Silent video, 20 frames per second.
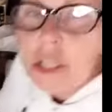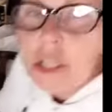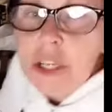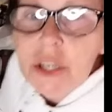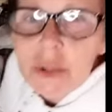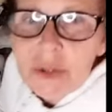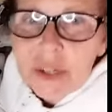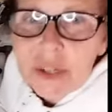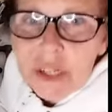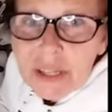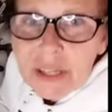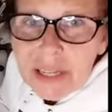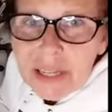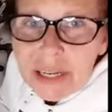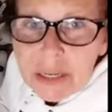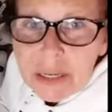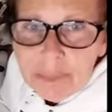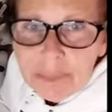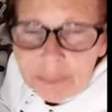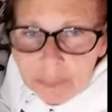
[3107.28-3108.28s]

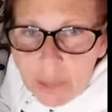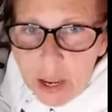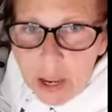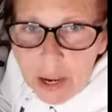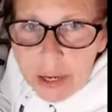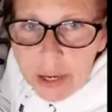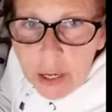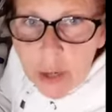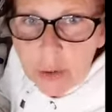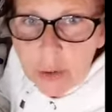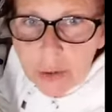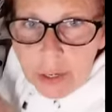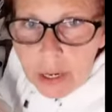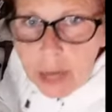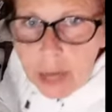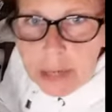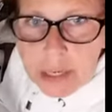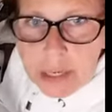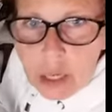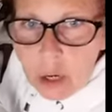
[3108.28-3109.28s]
Usually, I go
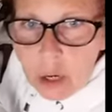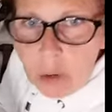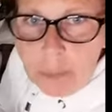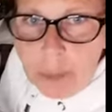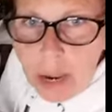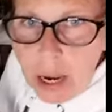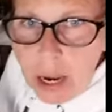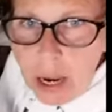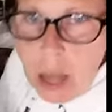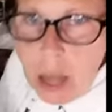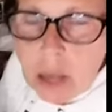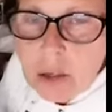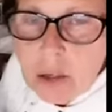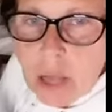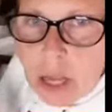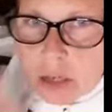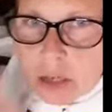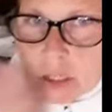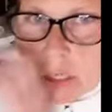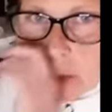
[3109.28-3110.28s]
kind of go back. I'll
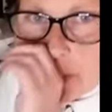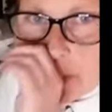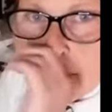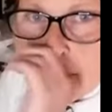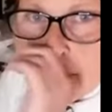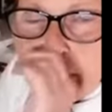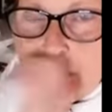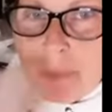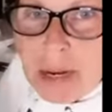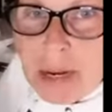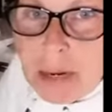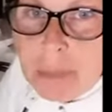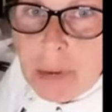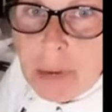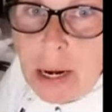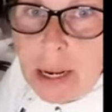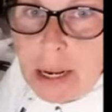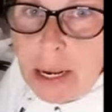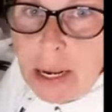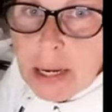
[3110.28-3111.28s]
I'll show them in a minute,
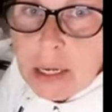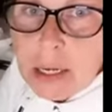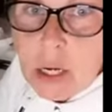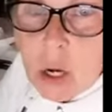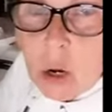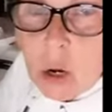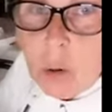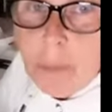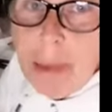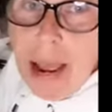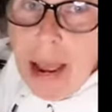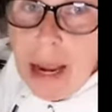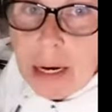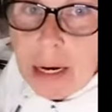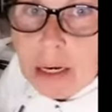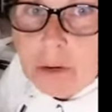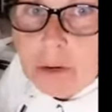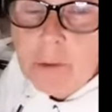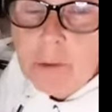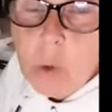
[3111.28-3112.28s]
but I kind of go
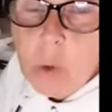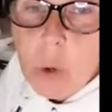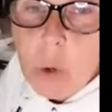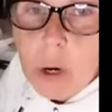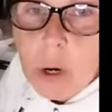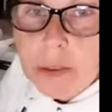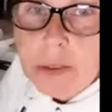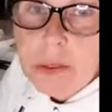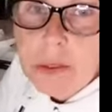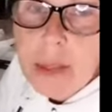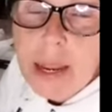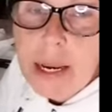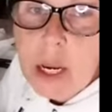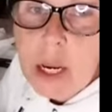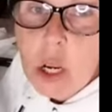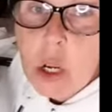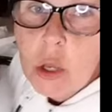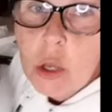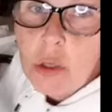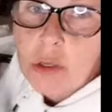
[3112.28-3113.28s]
back and forth,
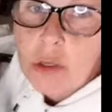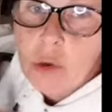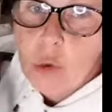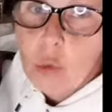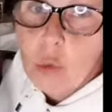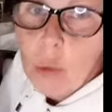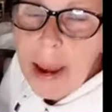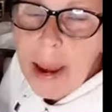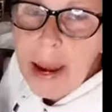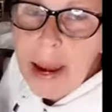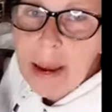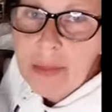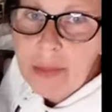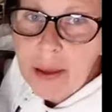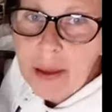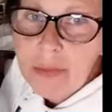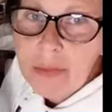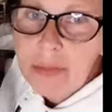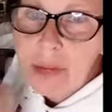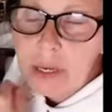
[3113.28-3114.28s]
like the way
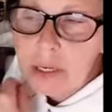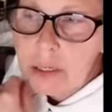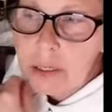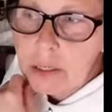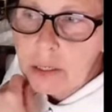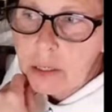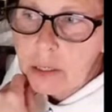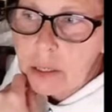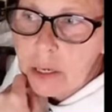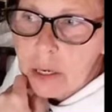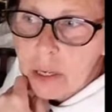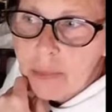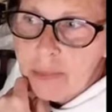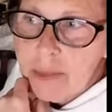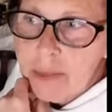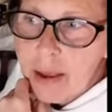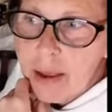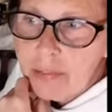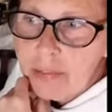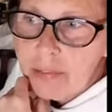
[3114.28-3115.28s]
gotcha. that the
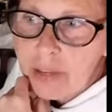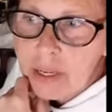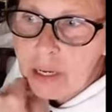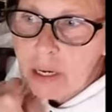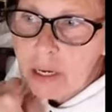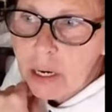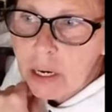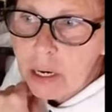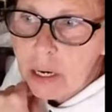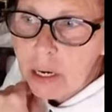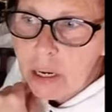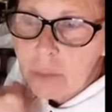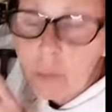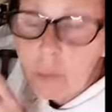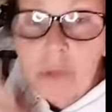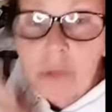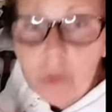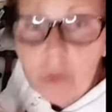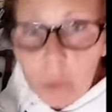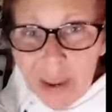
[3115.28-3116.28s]
that the uh,
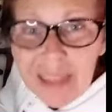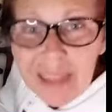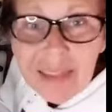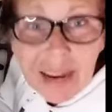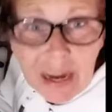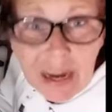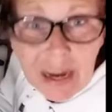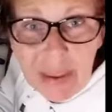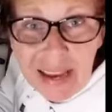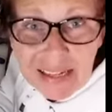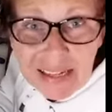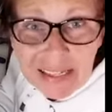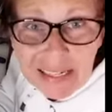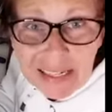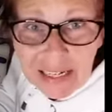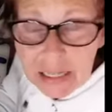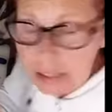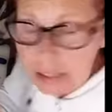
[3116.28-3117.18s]
the way that I painted